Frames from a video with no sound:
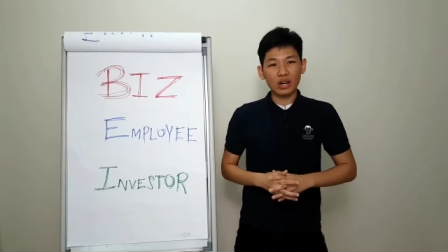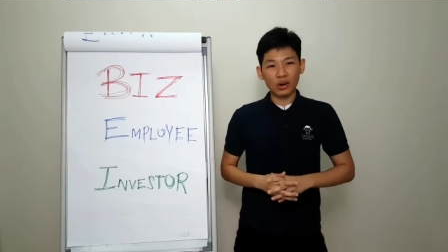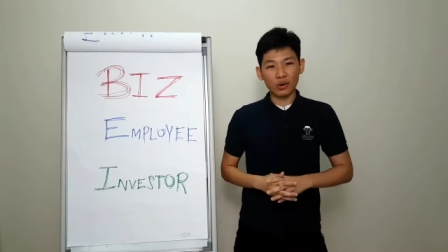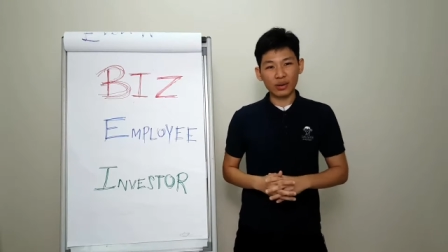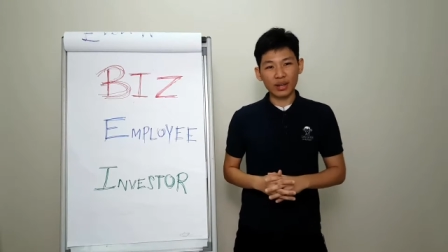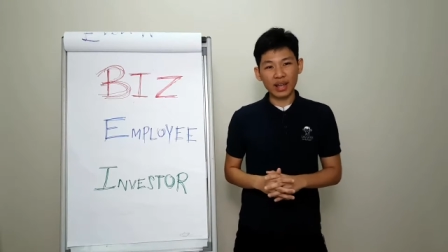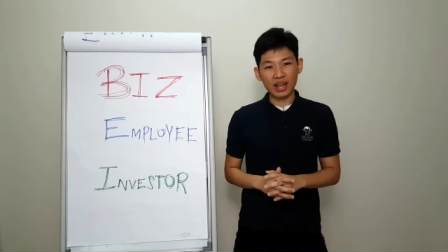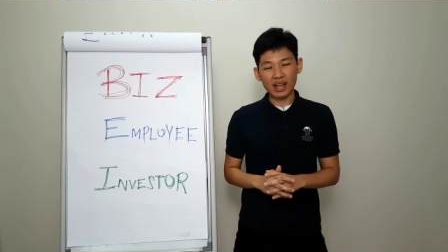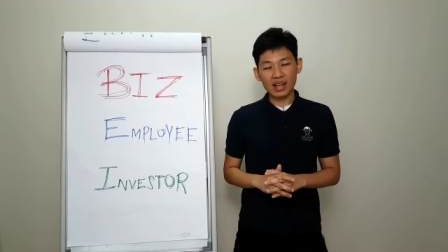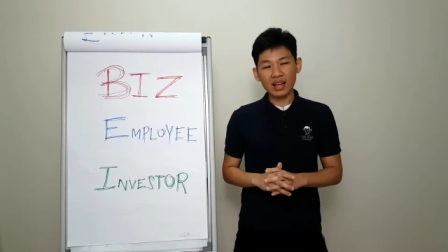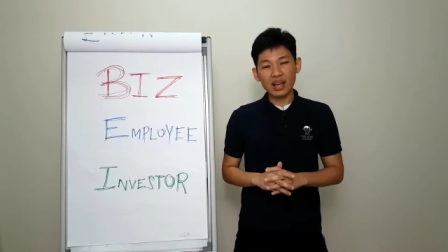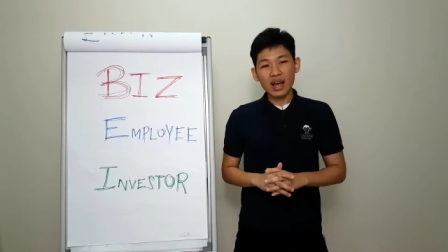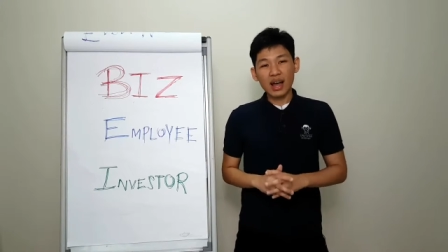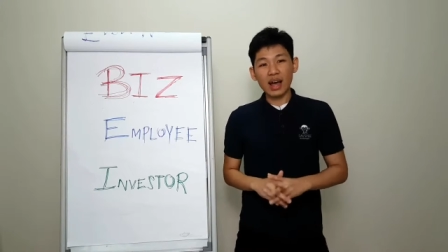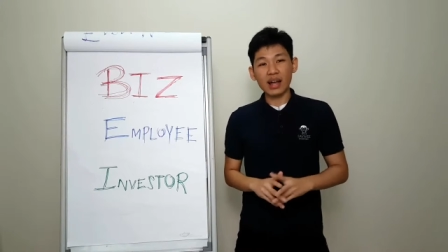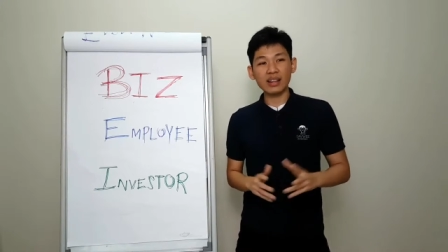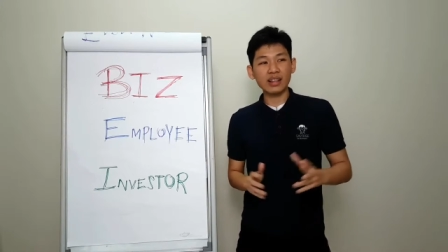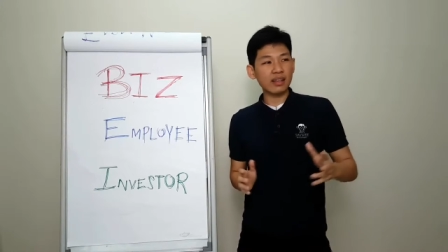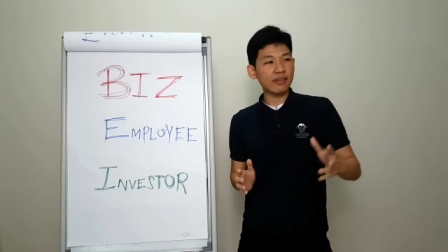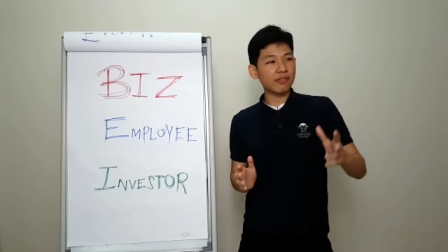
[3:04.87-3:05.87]
Okay?
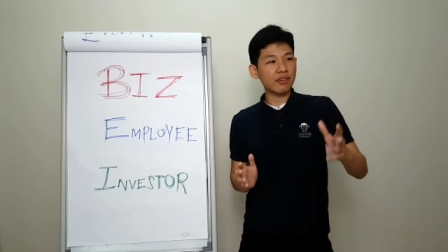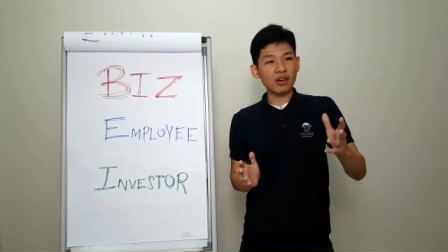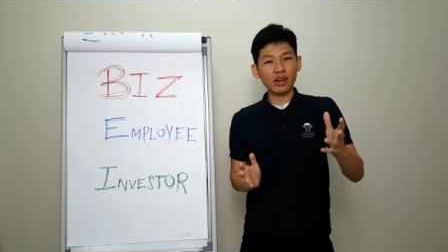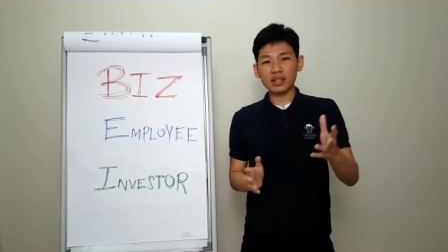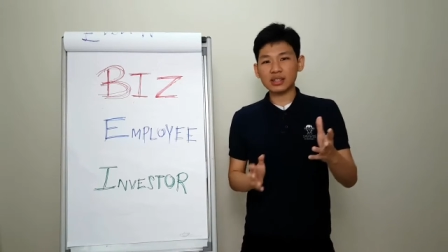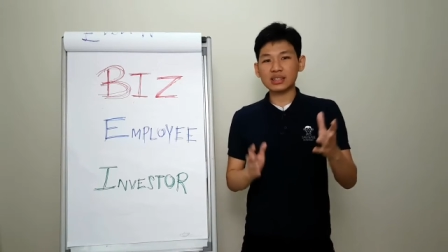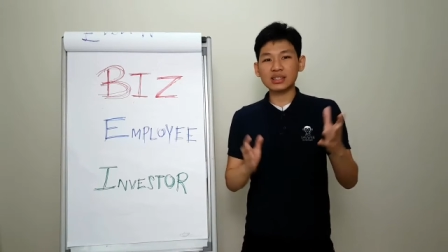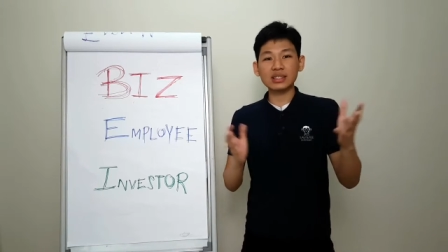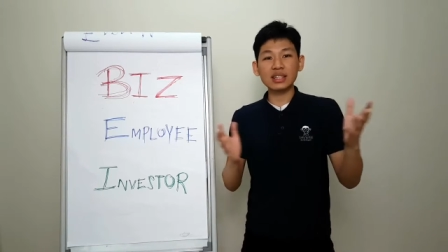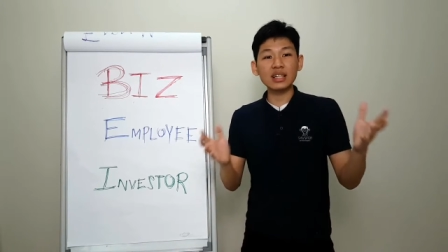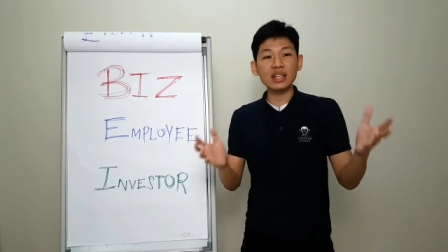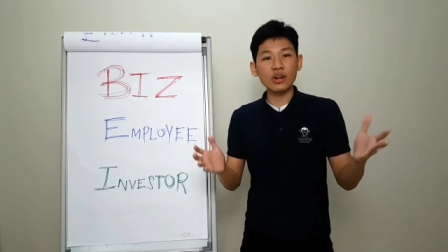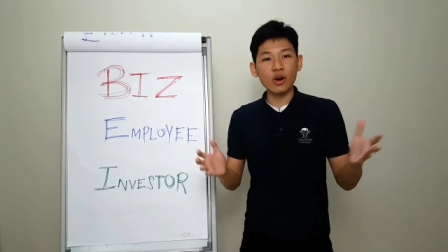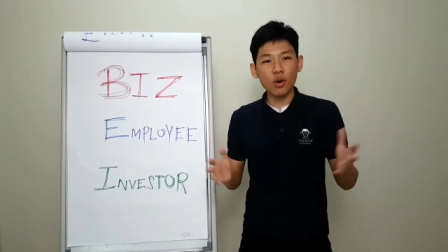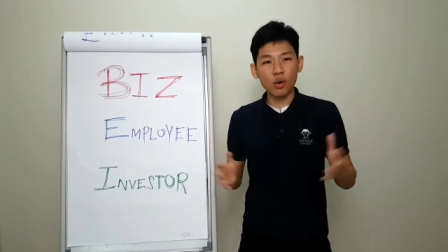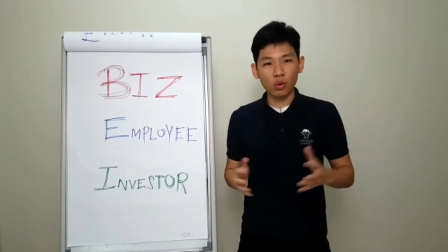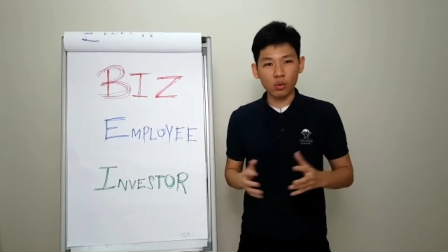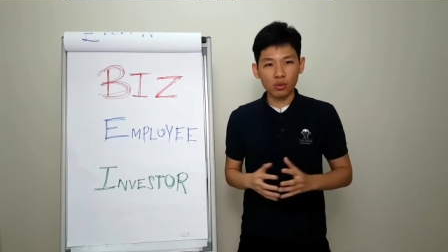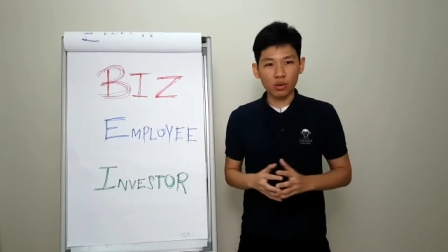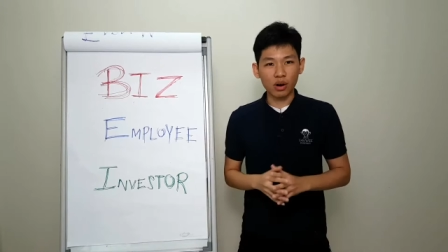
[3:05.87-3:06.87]
And if you are
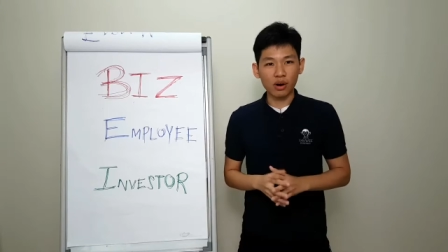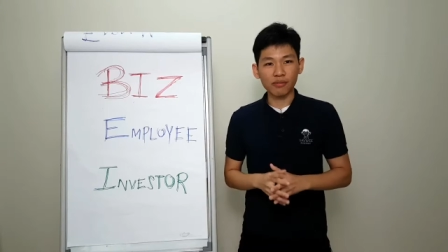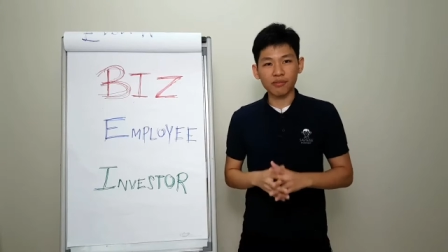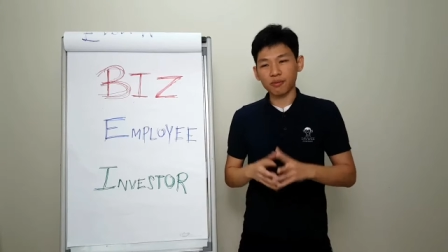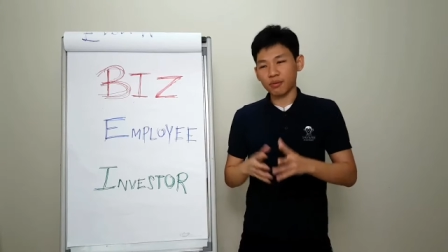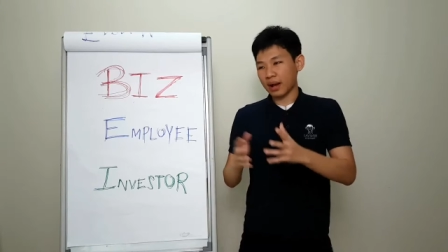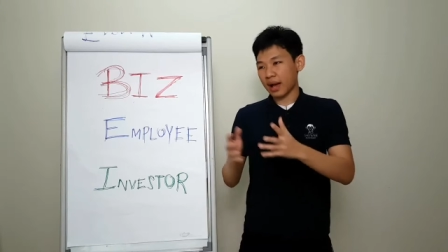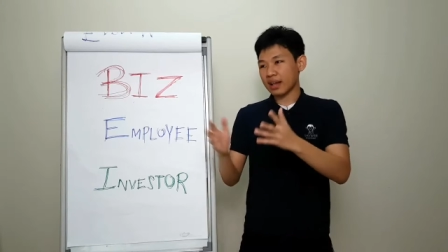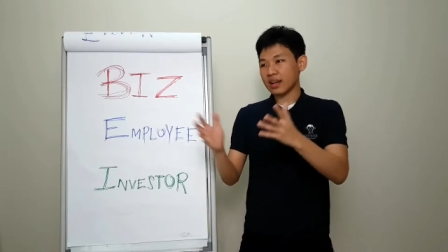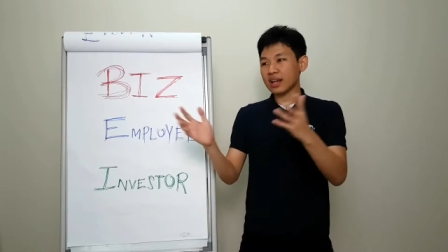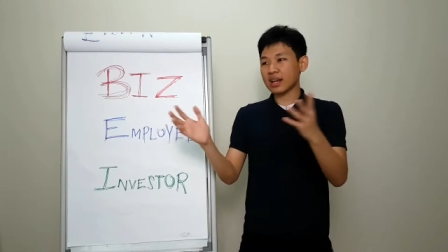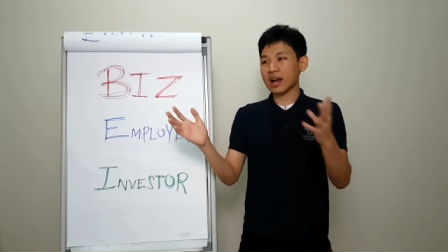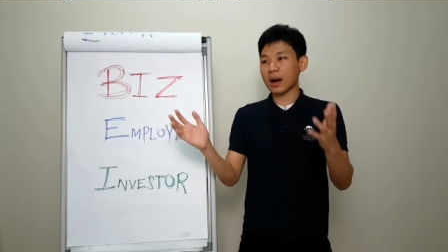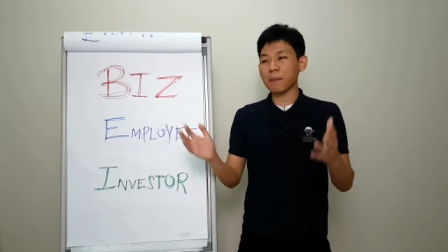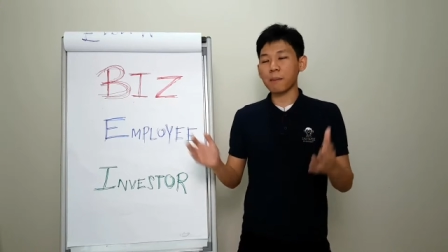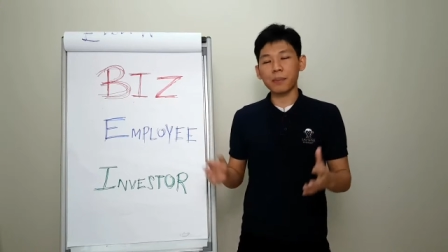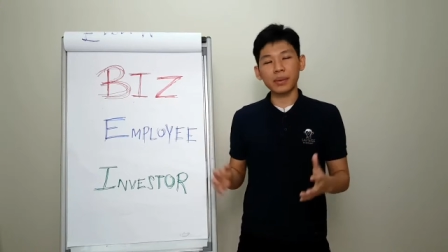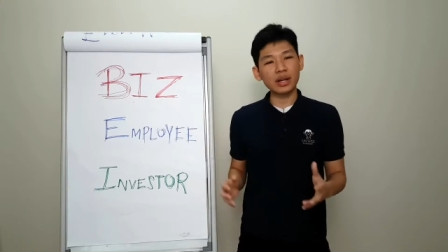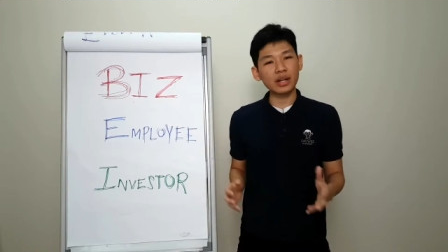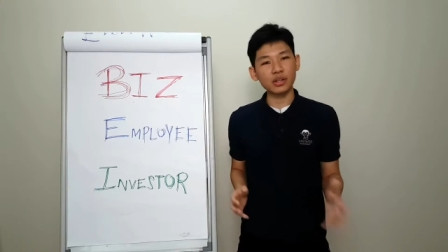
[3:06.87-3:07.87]
CEO of any
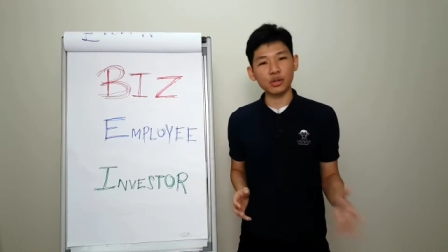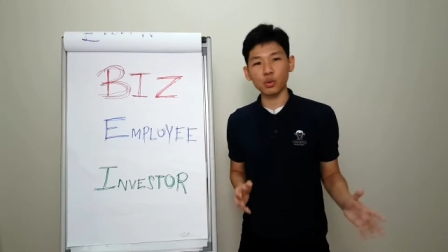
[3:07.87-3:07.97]
company,